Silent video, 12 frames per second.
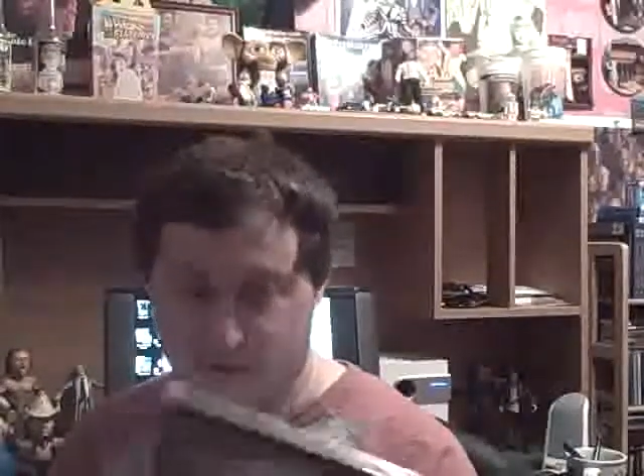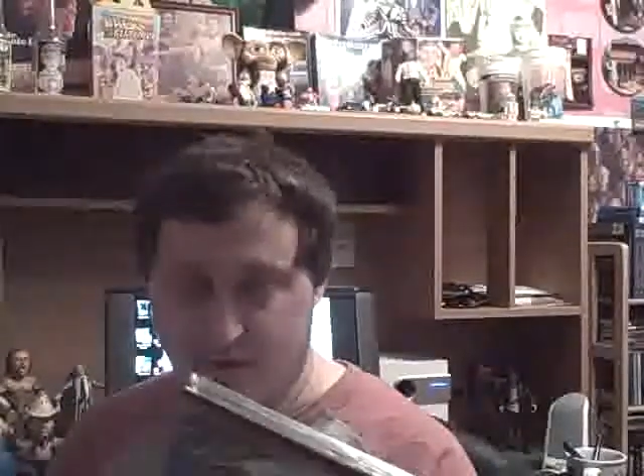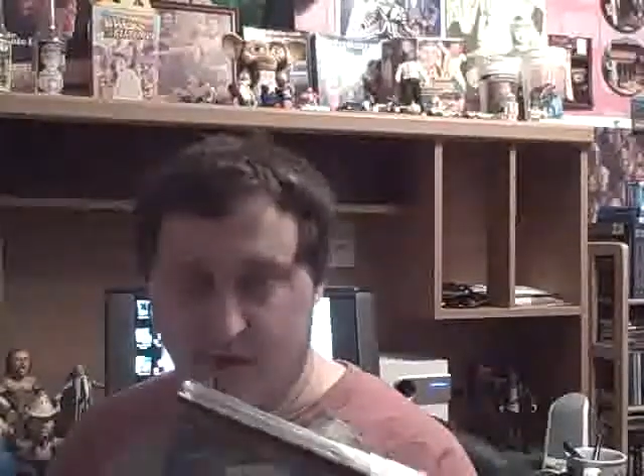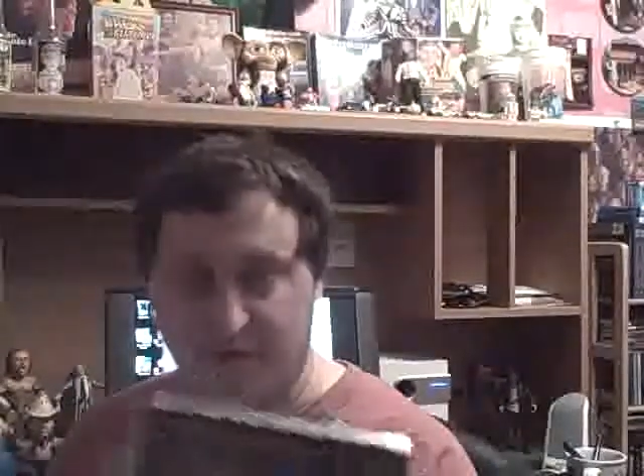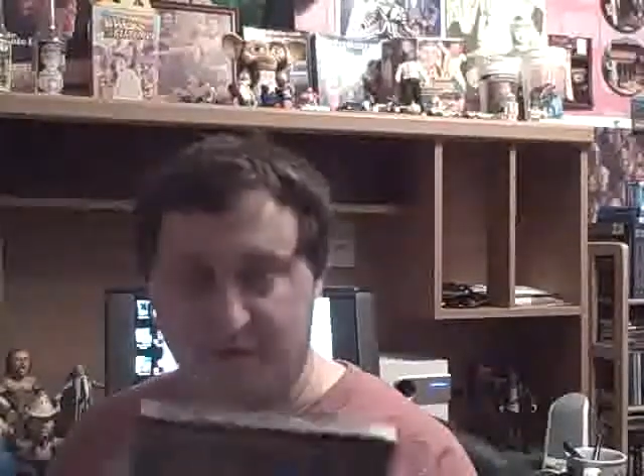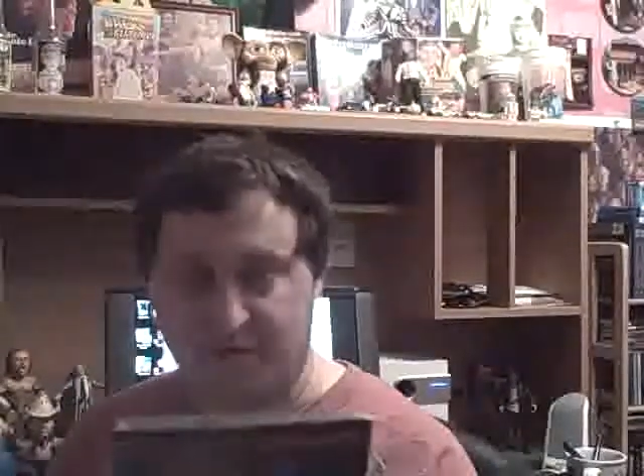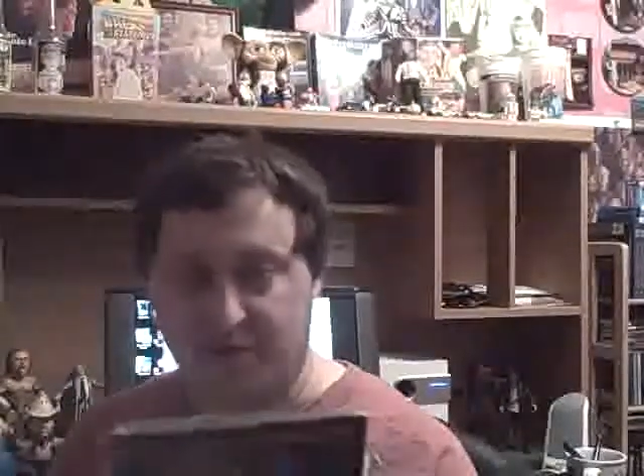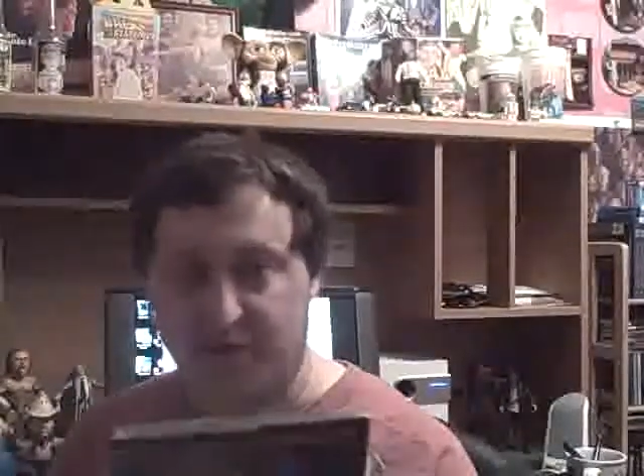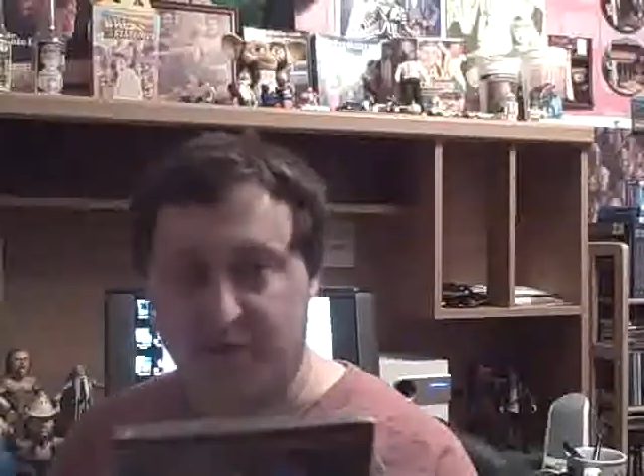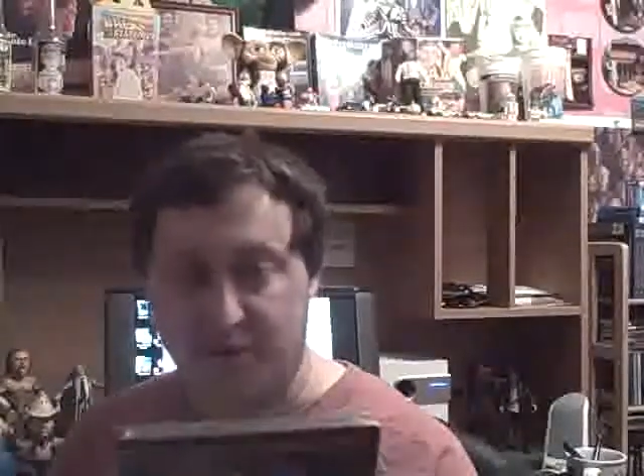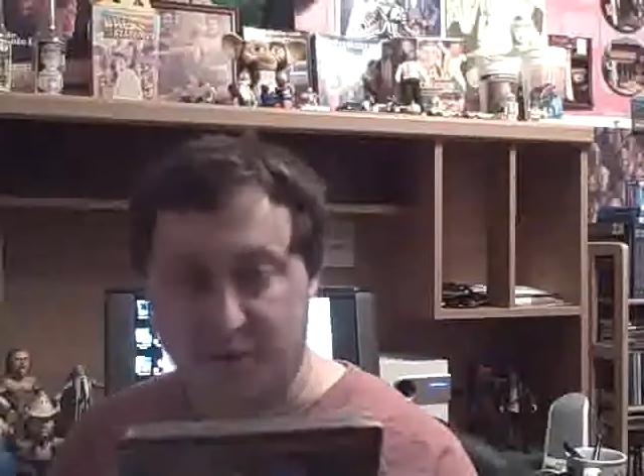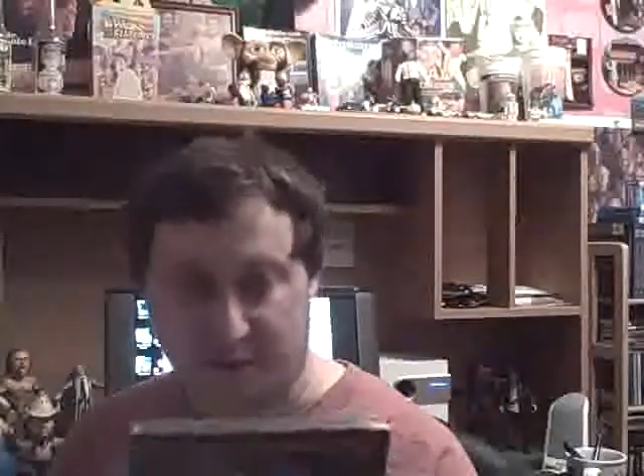as
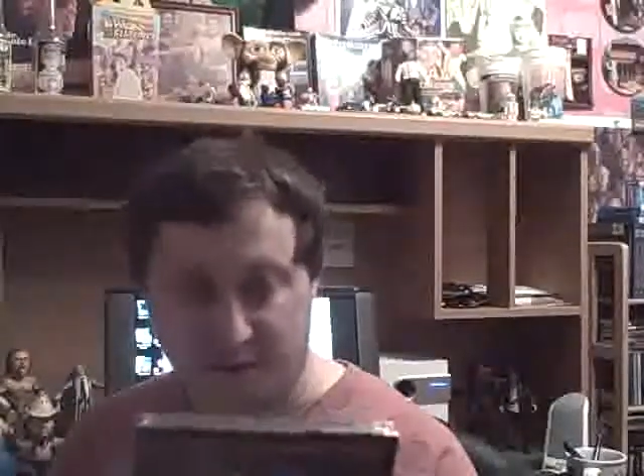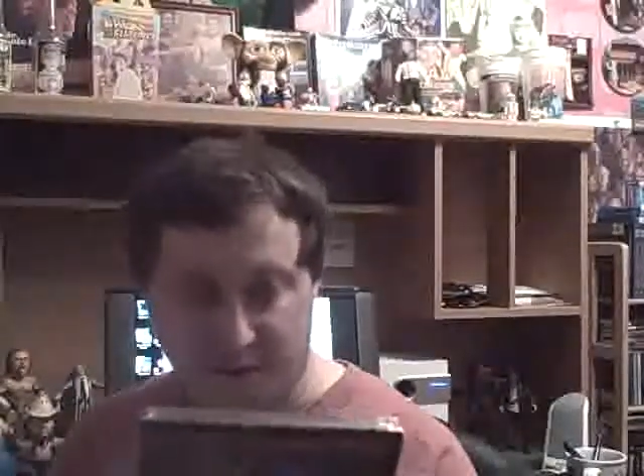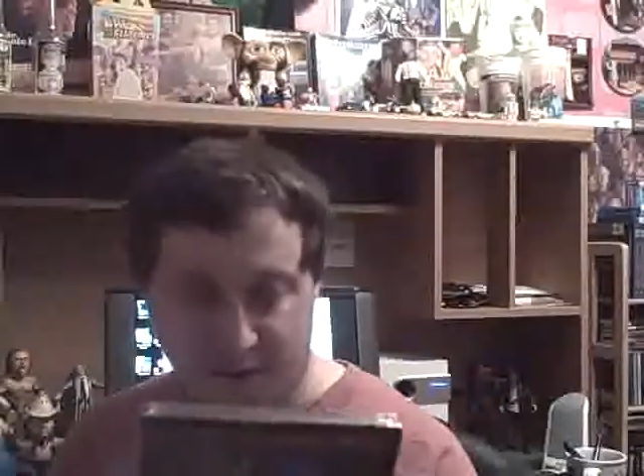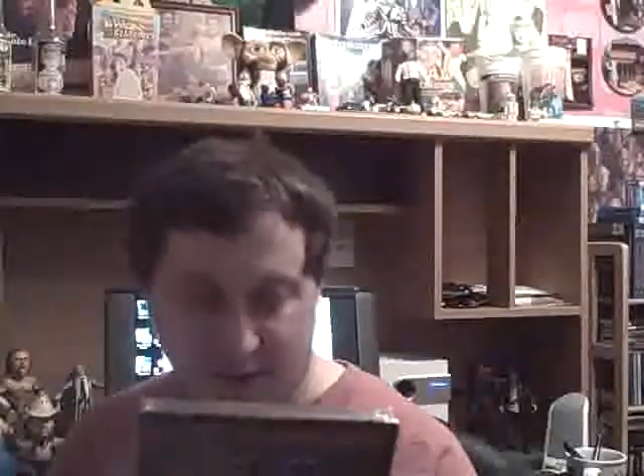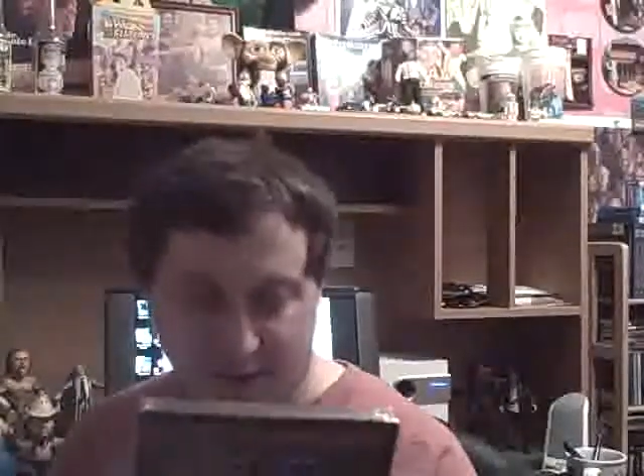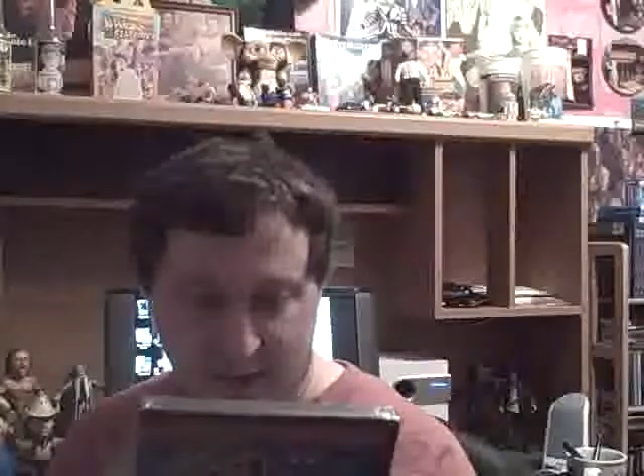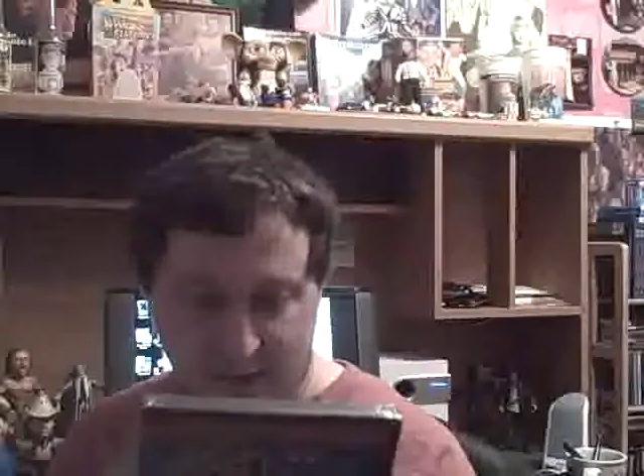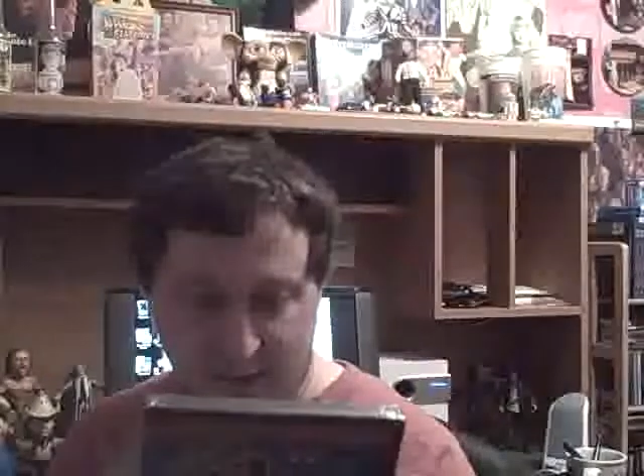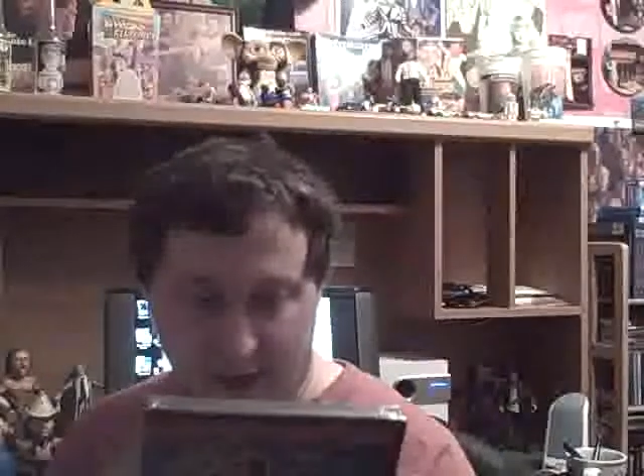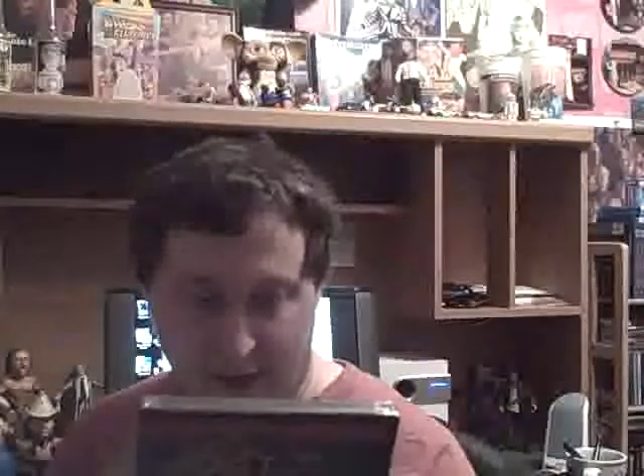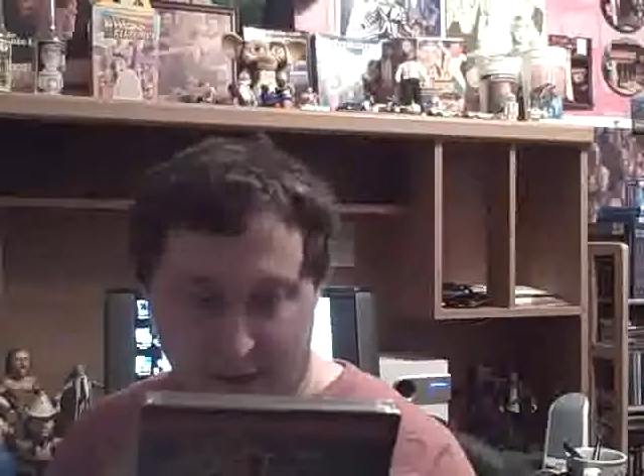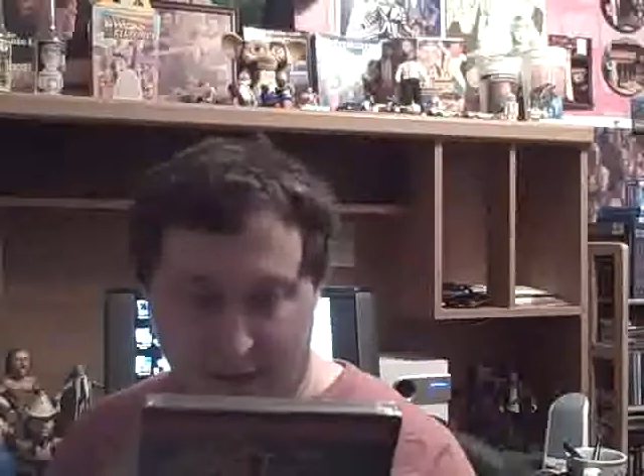Big Bird.
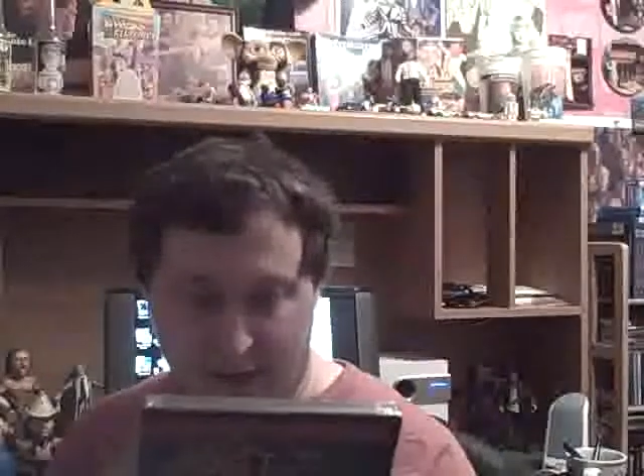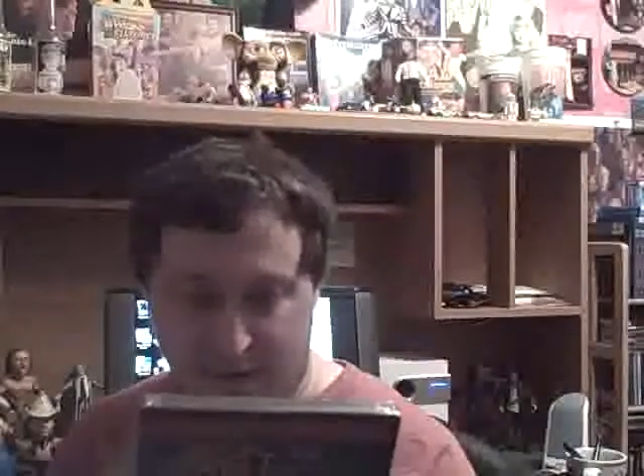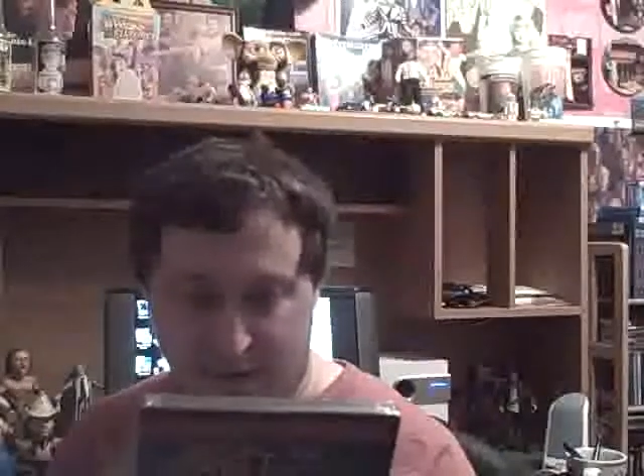And